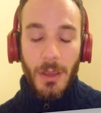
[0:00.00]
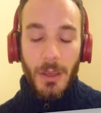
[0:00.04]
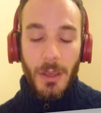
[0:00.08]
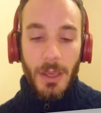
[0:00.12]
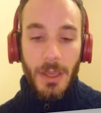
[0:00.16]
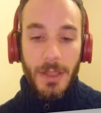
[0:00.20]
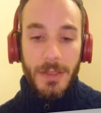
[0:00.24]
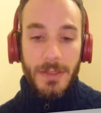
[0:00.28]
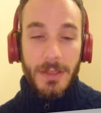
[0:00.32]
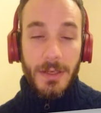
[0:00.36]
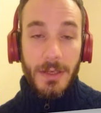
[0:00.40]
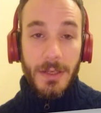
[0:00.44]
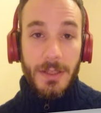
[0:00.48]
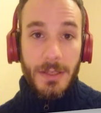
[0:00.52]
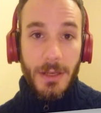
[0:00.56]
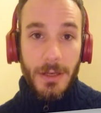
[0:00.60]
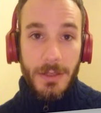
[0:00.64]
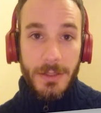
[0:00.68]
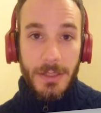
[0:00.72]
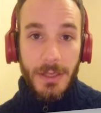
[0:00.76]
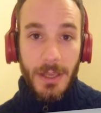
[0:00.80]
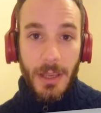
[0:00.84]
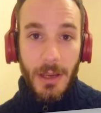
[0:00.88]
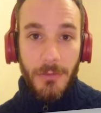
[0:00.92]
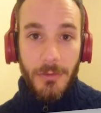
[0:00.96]
It's an
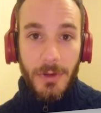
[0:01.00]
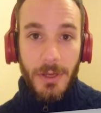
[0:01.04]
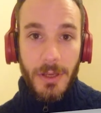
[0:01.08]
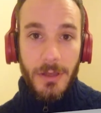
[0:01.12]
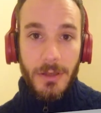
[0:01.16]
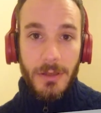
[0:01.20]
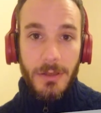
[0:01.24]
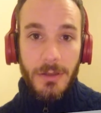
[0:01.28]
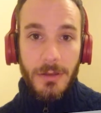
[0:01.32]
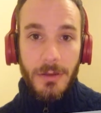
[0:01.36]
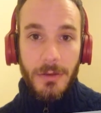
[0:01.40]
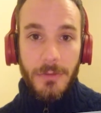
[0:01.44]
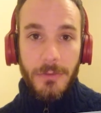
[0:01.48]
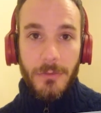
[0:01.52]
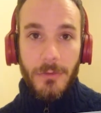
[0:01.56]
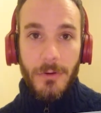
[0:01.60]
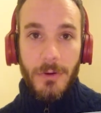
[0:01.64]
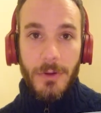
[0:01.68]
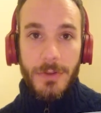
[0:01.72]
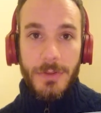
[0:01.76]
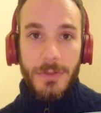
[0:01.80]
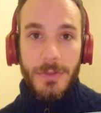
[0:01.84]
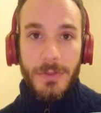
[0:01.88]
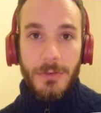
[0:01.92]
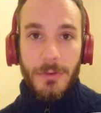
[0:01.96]
exciting area for
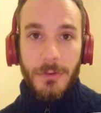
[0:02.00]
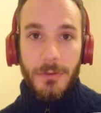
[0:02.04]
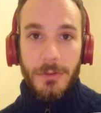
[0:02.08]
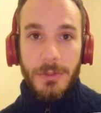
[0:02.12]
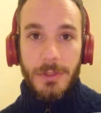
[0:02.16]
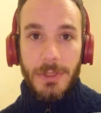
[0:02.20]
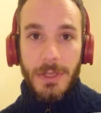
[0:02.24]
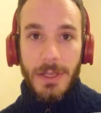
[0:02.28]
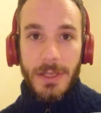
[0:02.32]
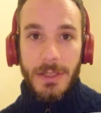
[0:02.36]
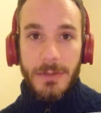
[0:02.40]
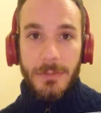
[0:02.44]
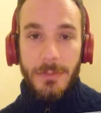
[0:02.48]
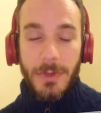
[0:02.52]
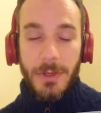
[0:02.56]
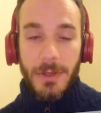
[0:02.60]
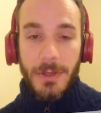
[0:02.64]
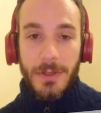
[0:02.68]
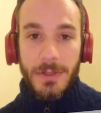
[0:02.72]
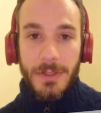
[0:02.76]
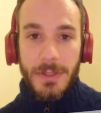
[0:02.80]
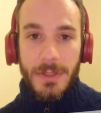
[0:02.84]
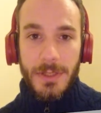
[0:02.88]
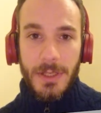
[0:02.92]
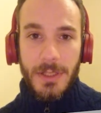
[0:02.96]
us, not least
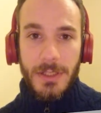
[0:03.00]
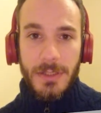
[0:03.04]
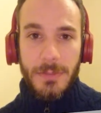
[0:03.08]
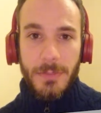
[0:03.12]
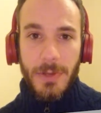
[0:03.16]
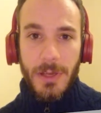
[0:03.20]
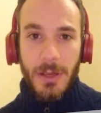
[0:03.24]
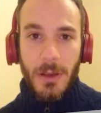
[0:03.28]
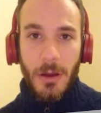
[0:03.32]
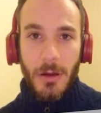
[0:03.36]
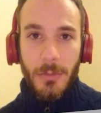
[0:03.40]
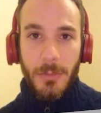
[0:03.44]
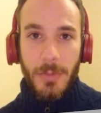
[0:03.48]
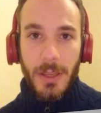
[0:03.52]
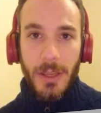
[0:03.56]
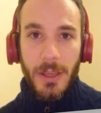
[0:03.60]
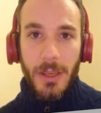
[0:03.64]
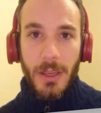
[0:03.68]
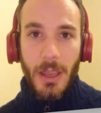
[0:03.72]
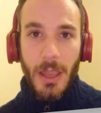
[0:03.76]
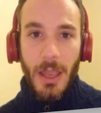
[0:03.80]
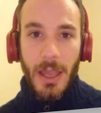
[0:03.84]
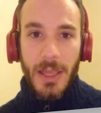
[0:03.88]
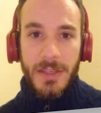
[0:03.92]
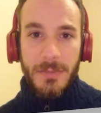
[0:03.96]
because it's
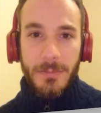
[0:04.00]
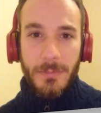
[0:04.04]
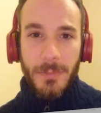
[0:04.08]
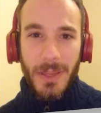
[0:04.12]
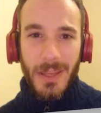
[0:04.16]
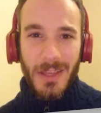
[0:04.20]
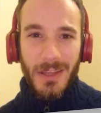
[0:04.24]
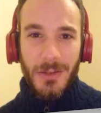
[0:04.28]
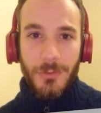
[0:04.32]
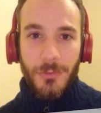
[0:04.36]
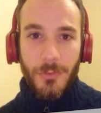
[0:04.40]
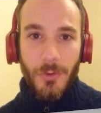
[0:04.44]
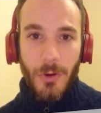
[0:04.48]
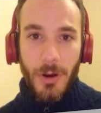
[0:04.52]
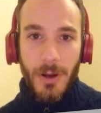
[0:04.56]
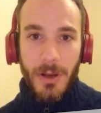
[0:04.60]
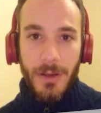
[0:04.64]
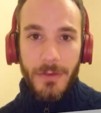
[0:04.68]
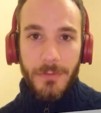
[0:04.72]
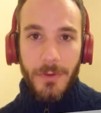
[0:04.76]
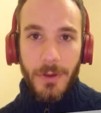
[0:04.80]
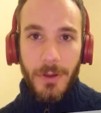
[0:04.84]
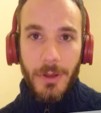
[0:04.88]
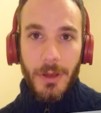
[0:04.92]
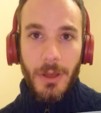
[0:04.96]
becoming as big a
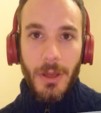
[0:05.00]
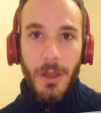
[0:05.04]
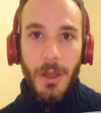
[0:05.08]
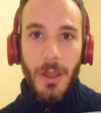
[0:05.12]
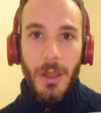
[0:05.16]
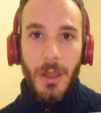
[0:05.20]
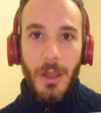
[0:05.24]
driver